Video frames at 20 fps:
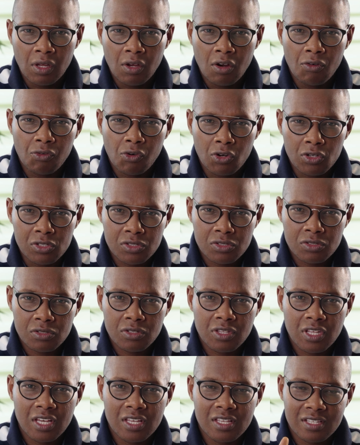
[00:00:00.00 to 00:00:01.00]
Of course,
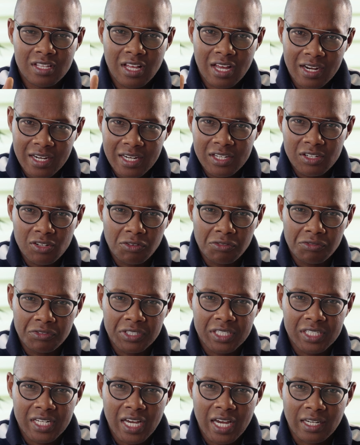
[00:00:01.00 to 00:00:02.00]
there is the rate of
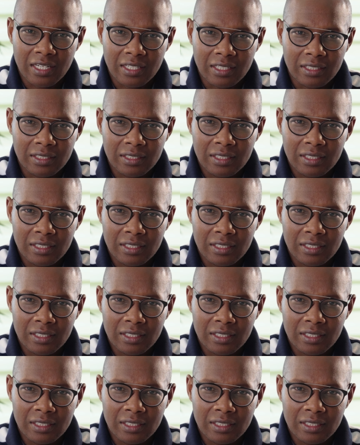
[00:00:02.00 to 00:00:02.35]
return.